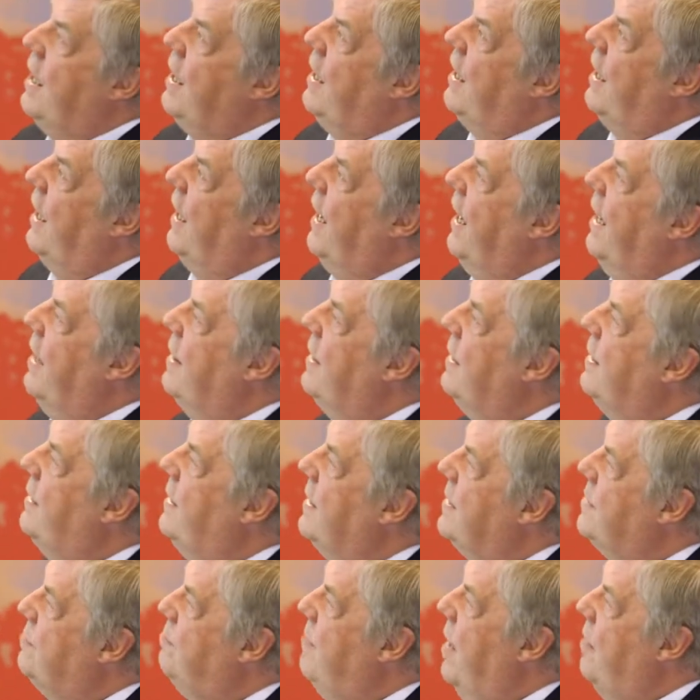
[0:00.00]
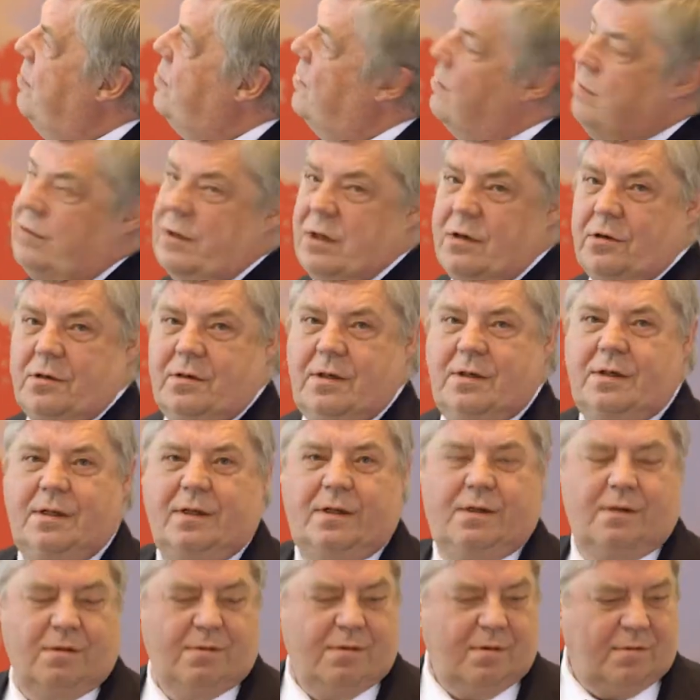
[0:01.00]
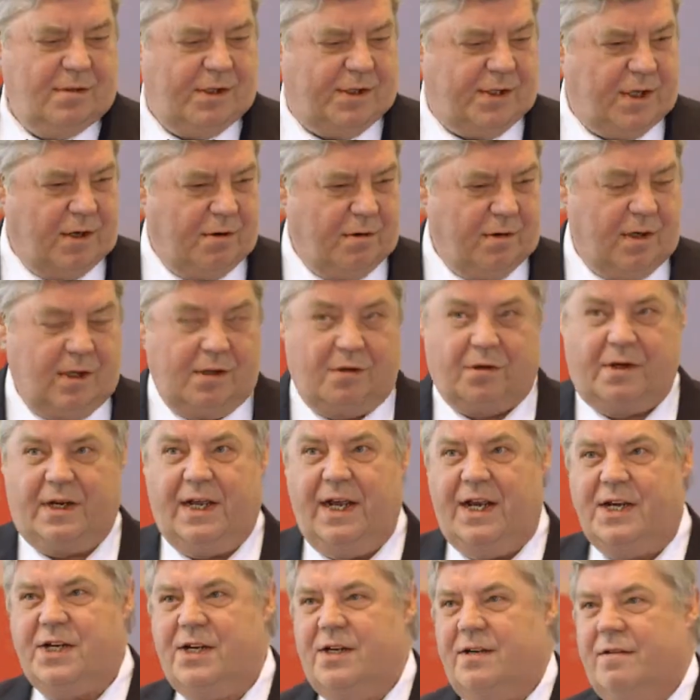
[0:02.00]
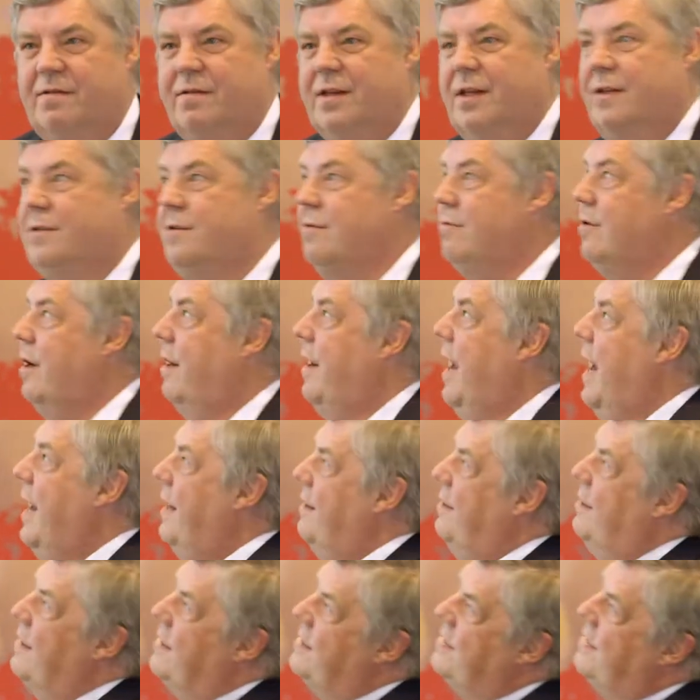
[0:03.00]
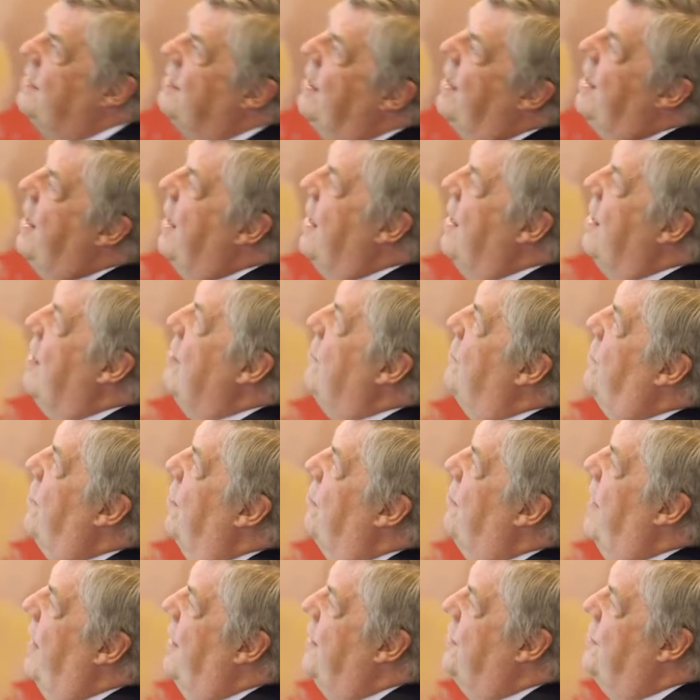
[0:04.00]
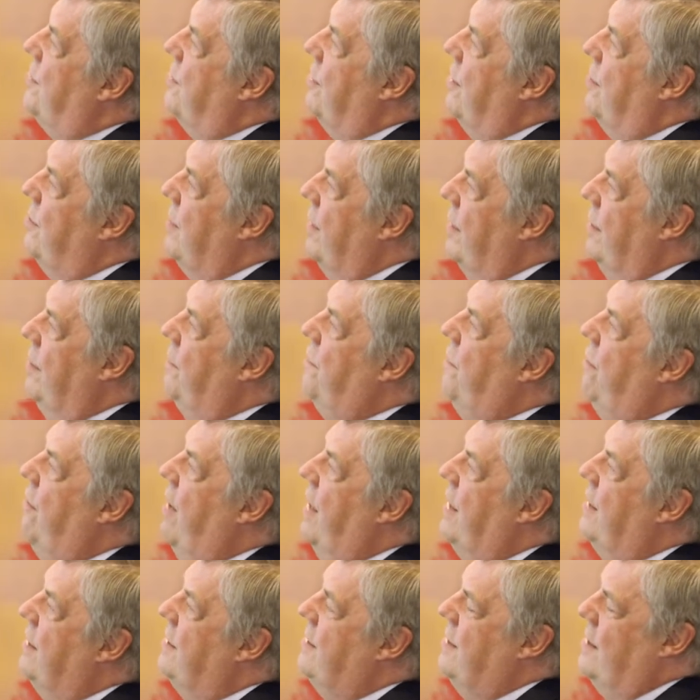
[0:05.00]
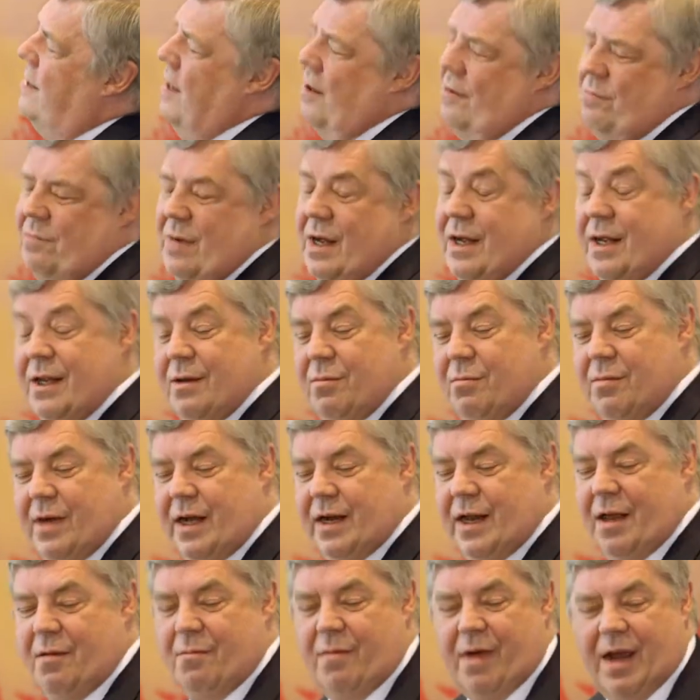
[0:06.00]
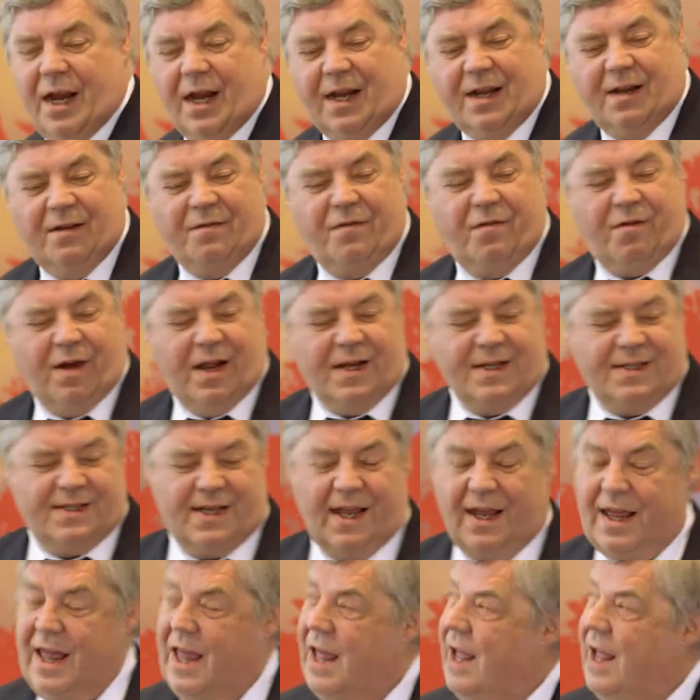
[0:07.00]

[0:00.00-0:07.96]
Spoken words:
And I added this map to show the location of the two reactors from my German friends, my American friends.